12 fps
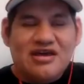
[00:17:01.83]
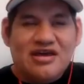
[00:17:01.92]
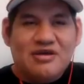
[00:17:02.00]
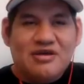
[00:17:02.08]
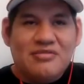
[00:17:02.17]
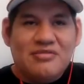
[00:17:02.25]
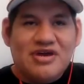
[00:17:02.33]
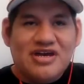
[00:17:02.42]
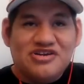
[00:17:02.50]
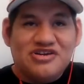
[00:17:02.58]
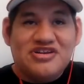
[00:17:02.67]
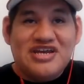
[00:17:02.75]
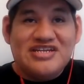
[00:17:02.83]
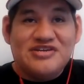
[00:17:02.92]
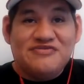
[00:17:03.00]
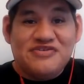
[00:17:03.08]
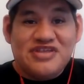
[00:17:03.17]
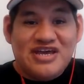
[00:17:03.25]
Um, a good idea
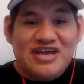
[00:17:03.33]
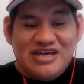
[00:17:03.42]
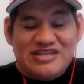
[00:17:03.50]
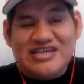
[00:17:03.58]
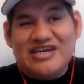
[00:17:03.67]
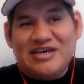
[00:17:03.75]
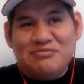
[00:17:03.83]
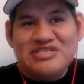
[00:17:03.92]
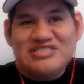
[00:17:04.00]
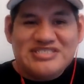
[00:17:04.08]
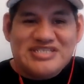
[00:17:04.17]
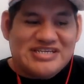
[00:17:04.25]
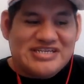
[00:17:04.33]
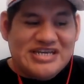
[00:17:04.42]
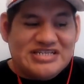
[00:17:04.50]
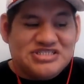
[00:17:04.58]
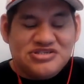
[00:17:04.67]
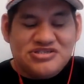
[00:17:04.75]
for that. I think I mentioned it
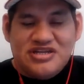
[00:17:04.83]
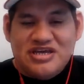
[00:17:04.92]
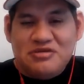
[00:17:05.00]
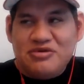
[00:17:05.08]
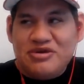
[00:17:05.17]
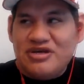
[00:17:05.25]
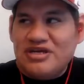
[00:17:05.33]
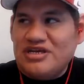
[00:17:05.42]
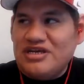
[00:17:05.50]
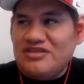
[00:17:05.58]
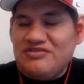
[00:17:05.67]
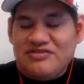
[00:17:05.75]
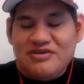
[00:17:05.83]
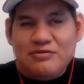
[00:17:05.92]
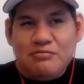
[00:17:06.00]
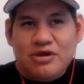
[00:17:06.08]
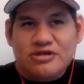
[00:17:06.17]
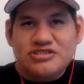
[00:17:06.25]
yesterday, but in the
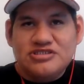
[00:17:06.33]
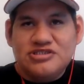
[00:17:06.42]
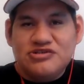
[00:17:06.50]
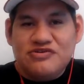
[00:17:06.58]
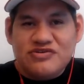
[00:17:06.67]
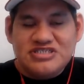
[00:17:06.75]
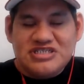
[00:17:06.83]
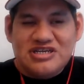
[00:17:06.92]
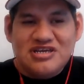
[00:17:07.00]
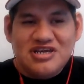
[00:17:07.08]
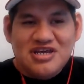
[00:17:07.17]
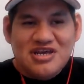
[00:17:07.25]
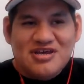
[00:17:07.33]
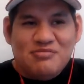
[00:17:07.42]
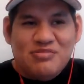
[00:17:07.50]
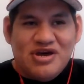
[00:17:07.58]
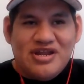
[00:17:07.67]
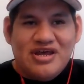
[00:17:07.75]
merch university,
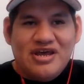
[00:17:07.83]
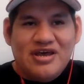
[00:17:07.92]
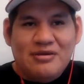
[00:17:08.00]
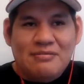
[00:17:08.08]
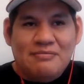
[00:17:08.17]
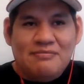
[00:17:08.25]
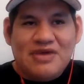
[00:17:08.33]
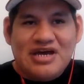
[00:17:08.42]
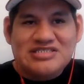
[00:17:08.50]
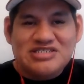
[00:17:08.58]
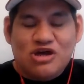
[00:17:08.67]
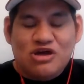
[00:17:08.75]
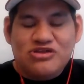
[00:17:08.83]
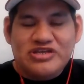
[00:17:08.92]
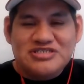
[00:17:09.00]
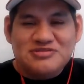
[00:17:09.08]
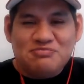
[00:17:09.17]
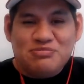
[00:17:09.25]
but um, I saw
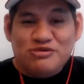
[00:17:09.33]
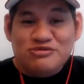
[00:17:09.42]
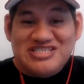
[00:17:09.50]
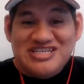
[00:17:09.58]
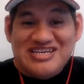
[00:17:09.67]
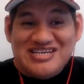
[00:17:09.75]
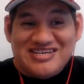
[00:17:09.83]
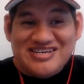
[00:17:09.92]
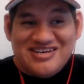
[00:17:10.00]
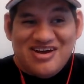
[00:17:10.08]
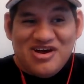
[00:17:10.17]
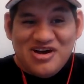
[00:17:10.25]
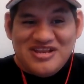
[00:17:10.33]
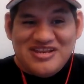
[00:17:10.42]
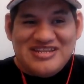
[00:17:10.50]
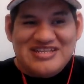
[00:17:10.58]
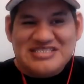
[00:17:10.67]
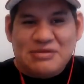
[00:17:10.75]
this boutique on
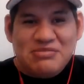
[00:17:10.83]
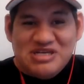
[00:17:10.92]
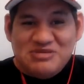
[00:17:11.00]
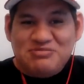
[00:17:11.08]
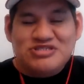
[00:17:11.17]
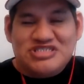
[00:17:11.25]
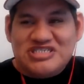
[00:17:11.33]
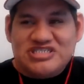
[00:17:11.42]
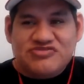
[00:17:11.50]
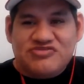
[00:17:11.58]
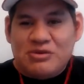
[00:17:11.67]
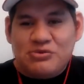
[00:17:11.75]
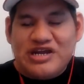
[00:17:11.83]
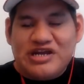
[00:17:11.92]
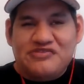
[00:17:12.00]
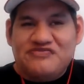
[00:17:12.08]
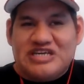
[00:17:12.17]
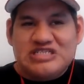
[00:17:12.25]
somebody posted just from a
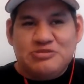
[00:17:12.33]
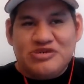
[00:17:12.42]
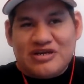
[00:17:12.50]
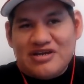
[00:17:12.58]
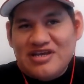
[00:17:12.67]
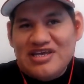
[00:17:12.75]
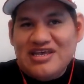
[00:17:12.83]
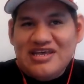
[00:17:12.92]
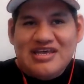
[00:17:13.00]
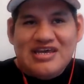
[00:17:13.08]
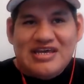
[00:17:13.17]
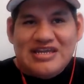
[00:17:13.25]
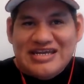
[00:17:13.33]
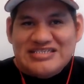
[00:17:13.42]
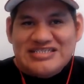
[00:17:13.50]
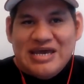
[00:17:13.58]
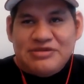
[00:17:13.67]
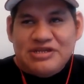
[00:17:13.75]
regular Facebook and I
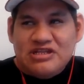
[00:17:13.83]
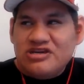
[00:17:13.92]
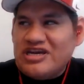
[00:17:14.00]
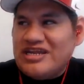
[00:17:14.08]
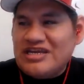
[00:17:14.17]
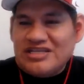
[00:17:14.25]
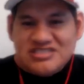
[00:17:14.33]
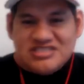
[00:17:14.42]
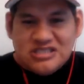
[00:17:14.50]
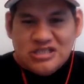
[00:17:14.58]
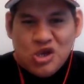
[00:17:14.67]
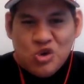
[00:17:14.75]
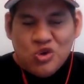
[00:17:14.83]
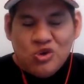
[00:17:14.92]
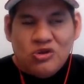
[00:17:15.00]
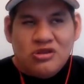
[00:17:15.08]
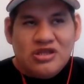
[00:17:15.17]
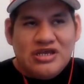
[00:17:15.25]
just happened to look at it because it's
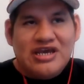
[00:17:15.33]
local